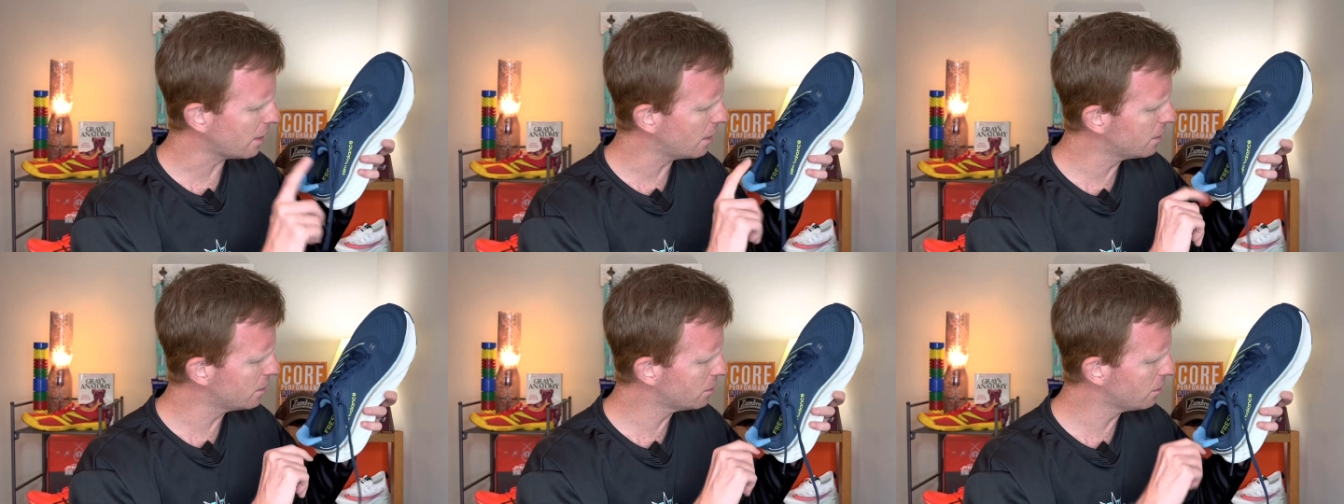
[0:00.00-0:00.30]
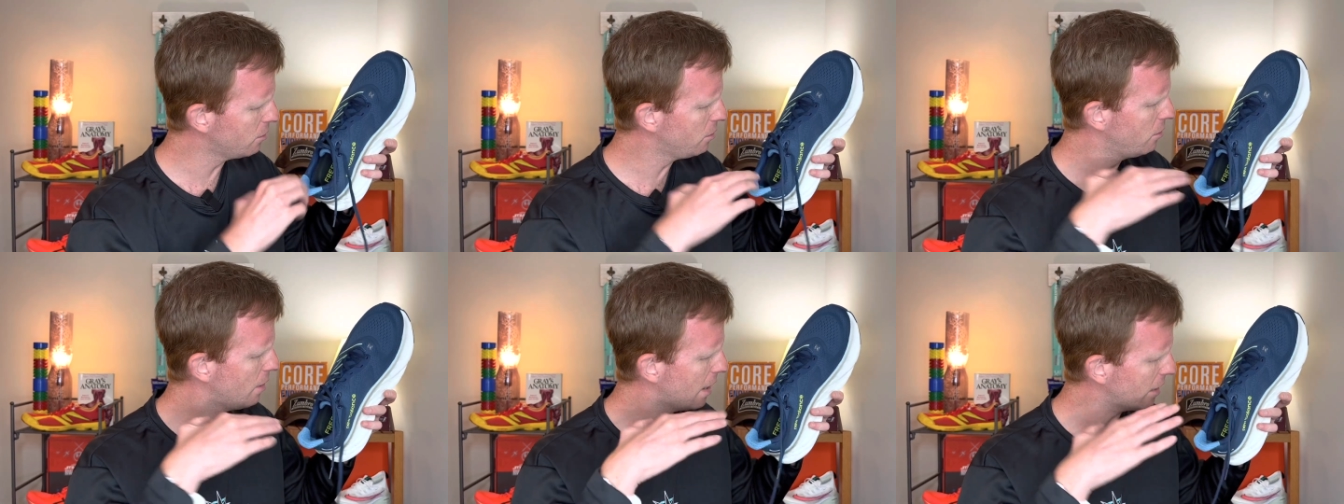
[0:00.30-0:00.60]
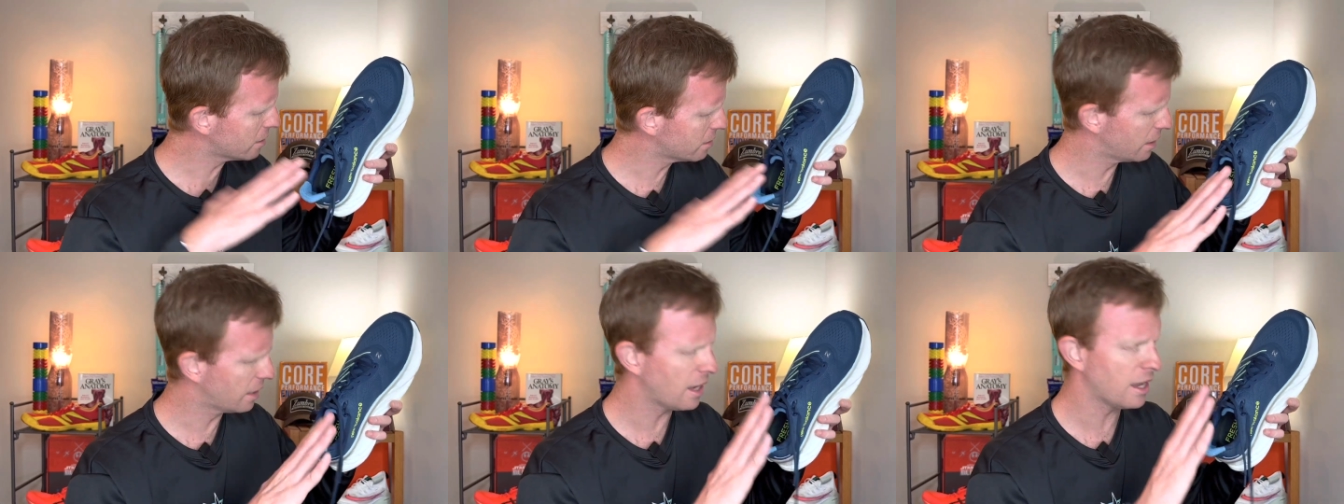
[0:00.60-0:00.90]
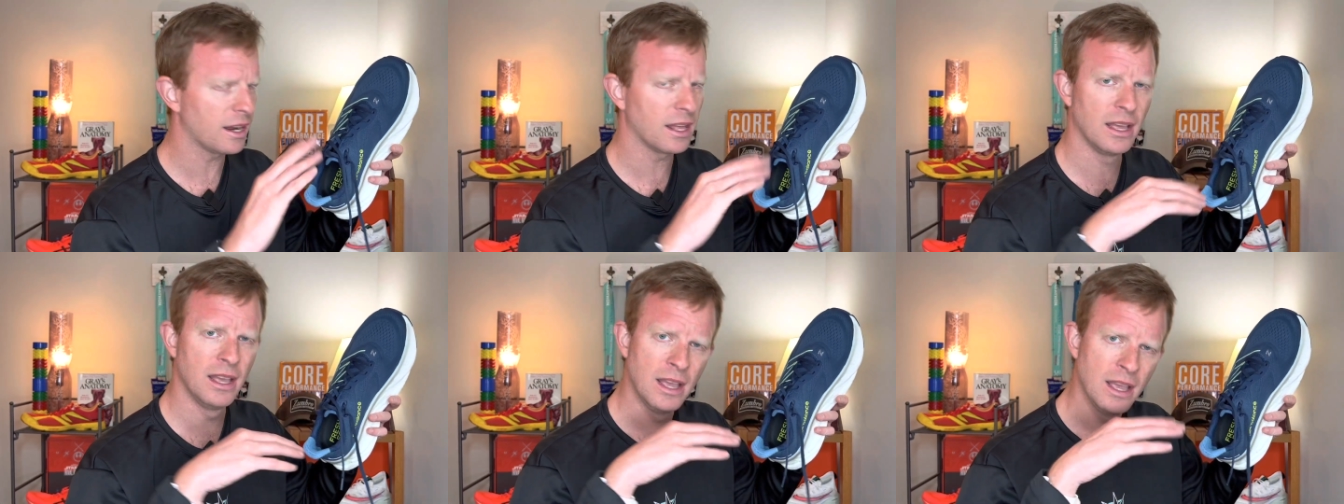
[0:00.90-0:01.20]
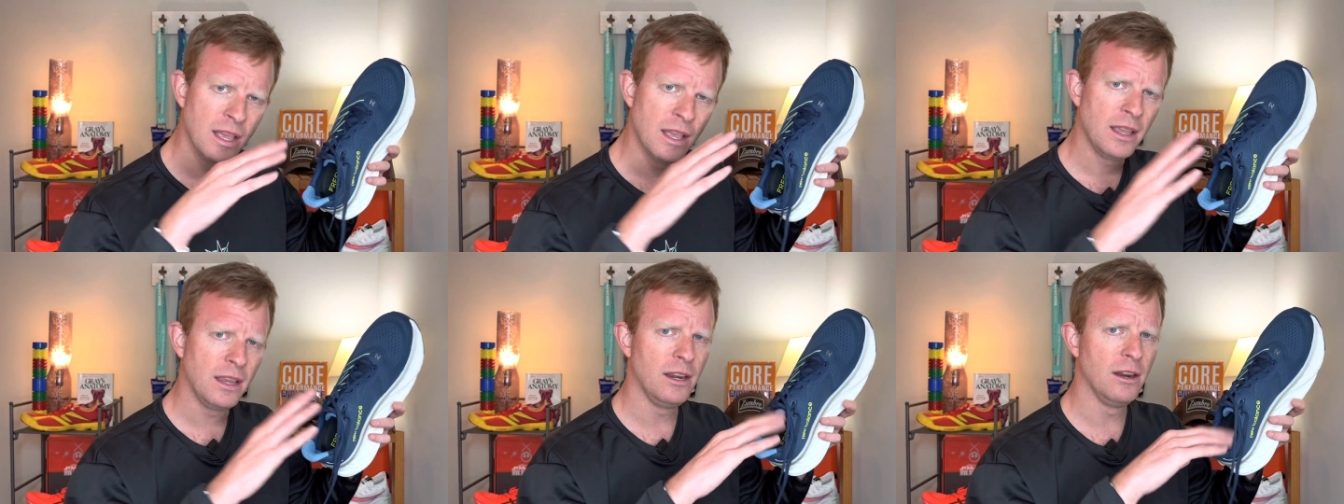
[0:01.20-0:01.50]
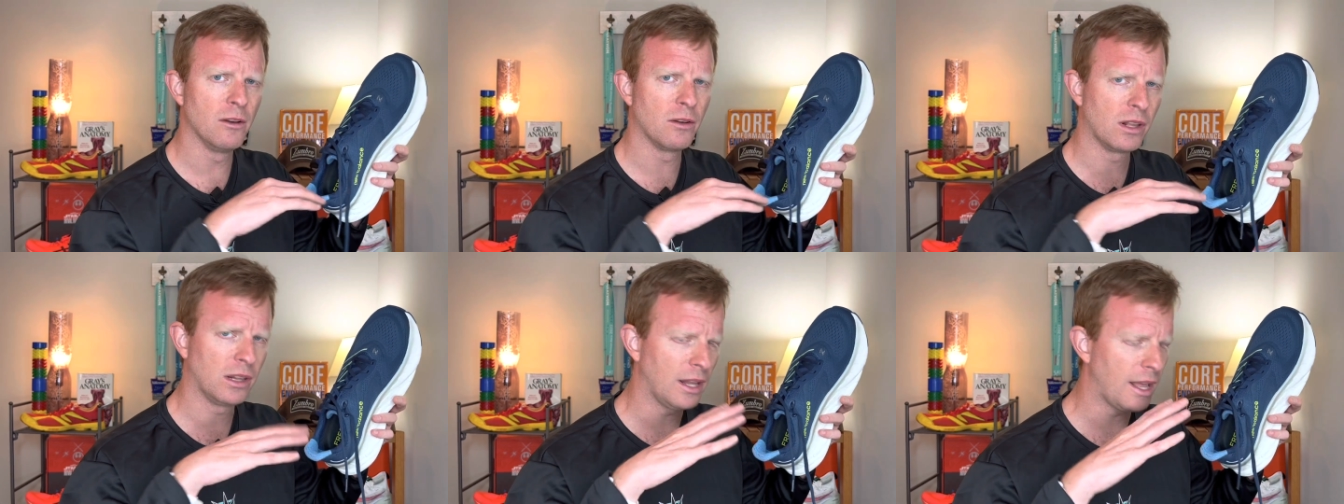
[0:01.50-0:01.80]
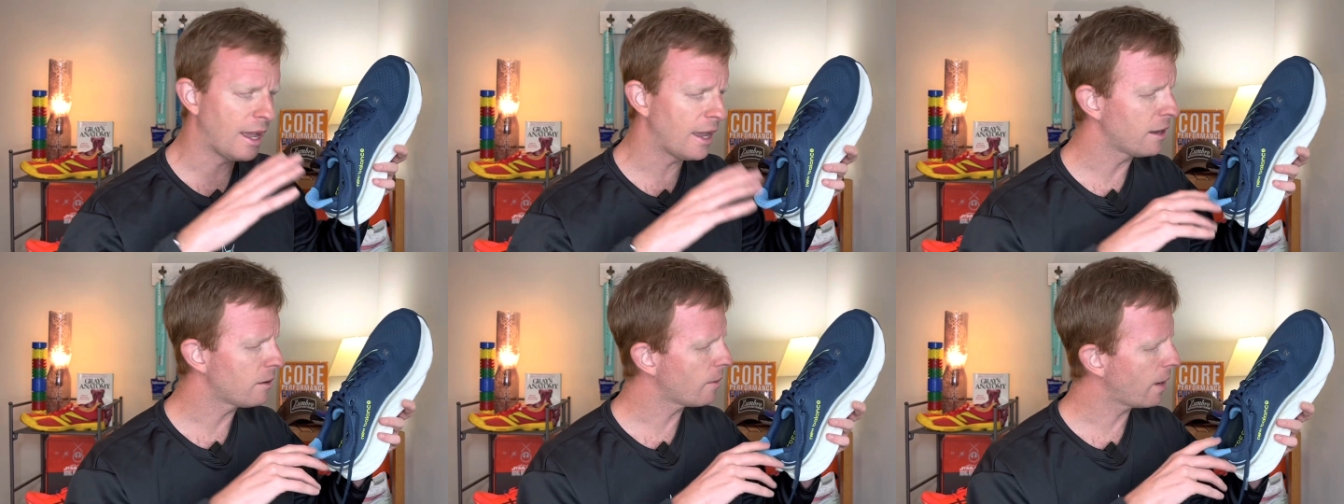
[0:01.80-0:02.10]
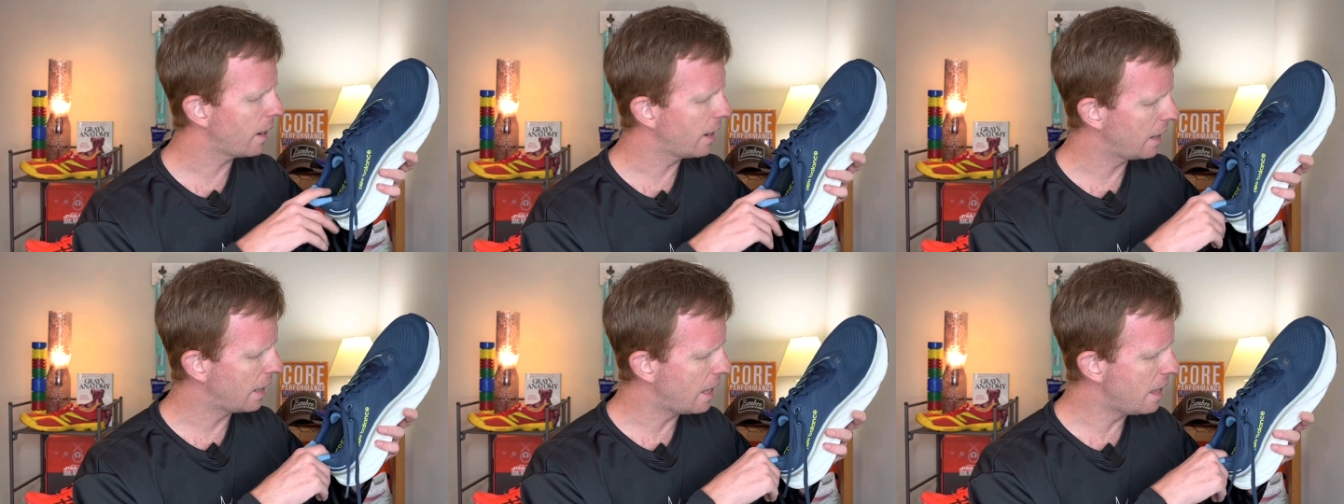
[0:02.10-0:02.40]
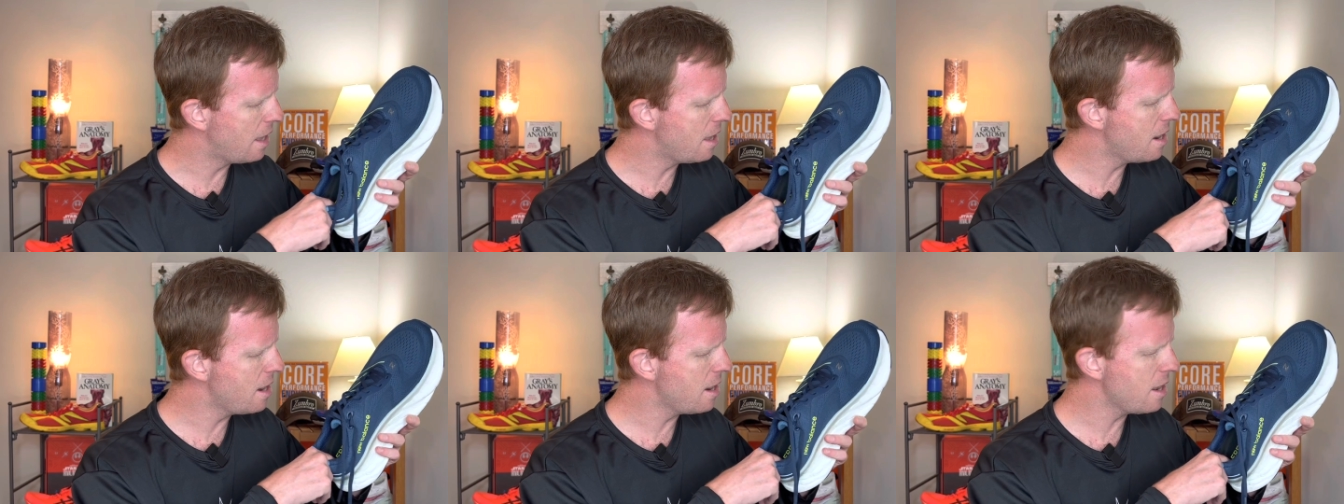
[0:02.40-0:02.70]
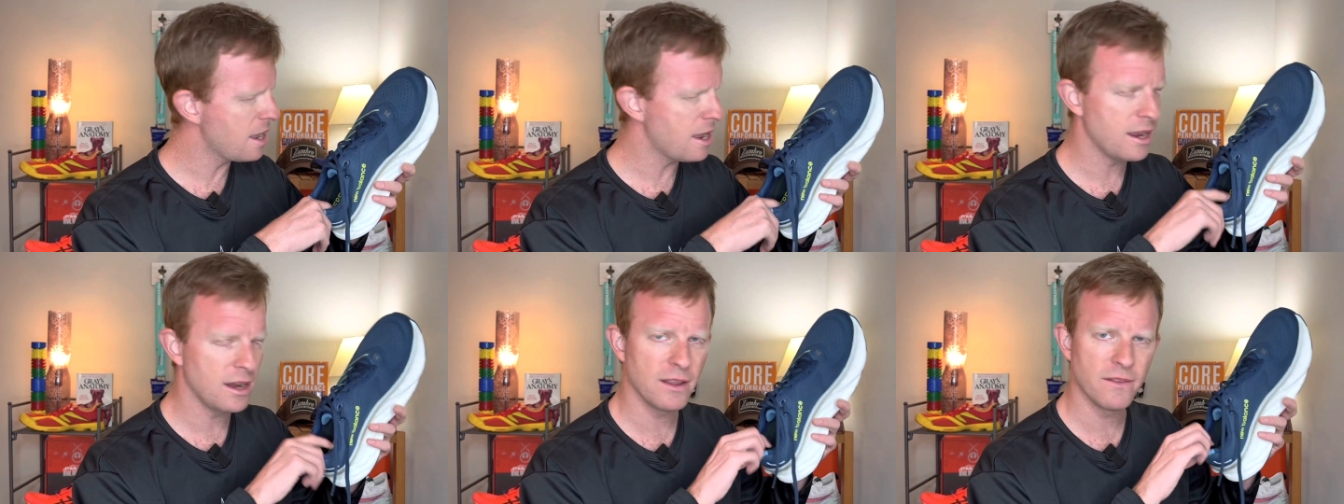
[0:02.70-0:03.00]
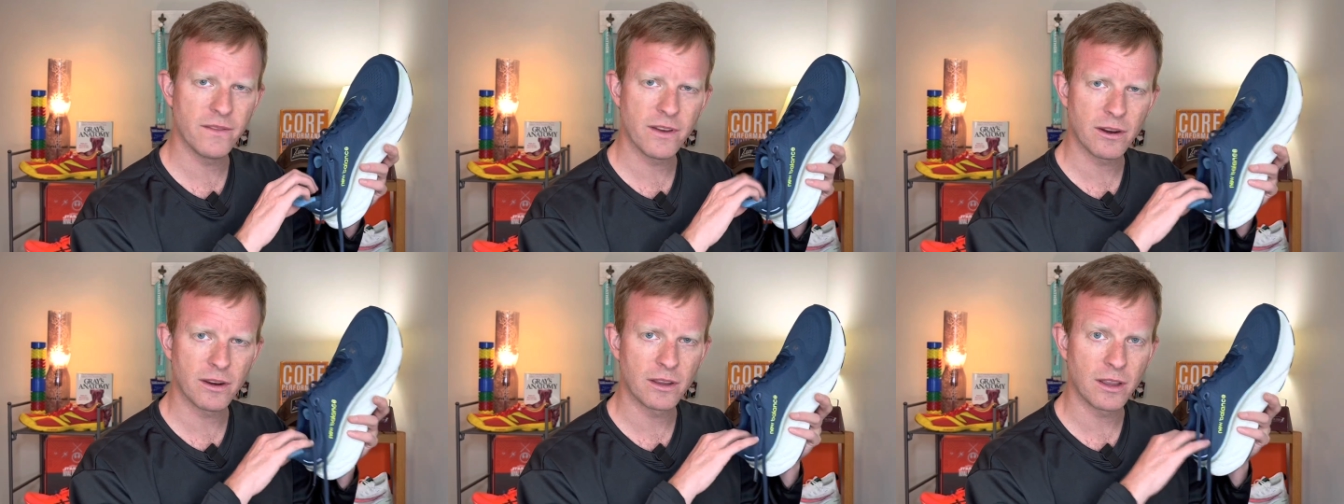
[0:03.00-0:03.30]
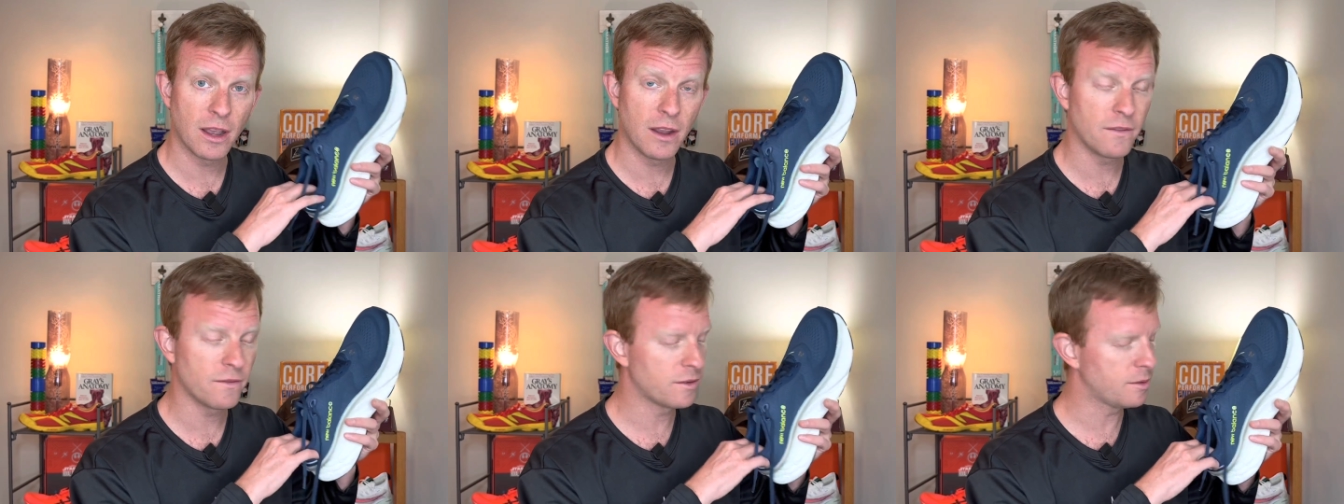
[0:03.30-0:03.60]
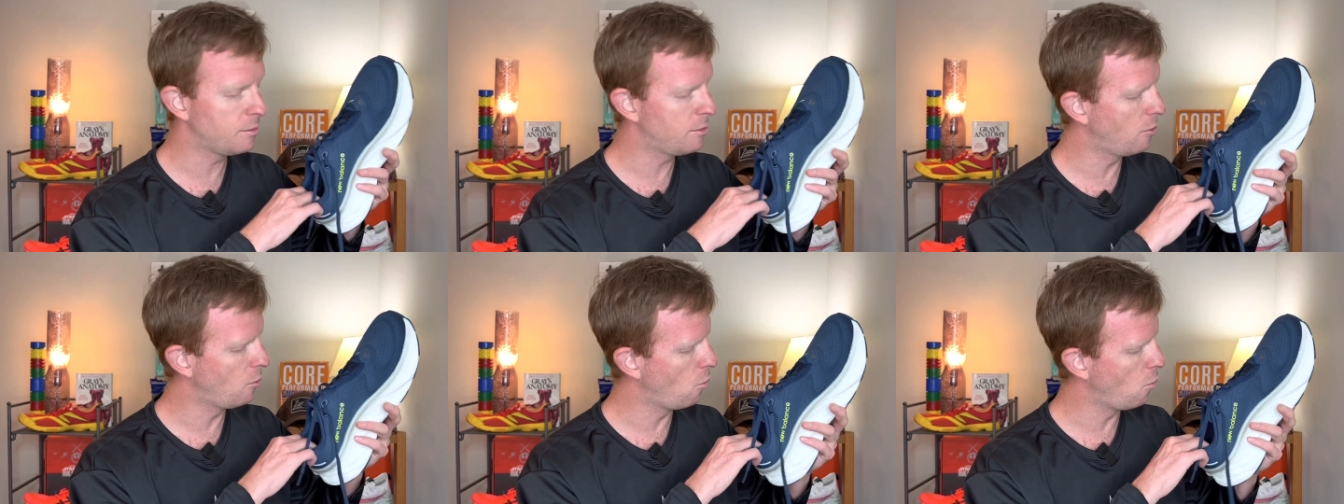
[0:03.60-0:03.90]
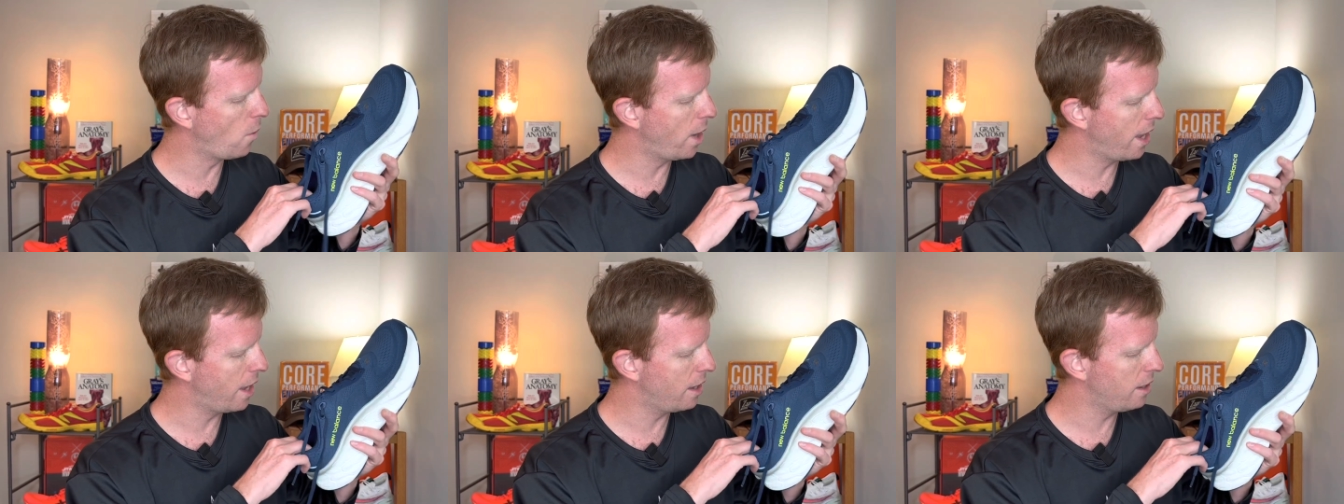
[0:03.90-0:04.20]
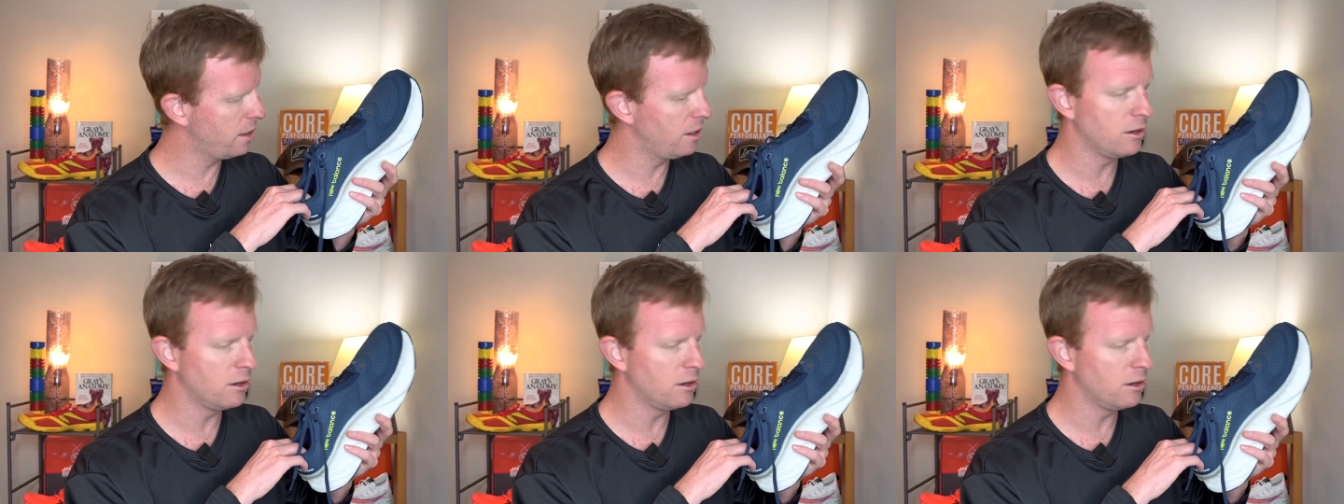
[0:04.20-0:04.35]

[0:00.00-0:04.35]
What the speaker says: So you actually kind of, you know, glide right in a very comfortable way.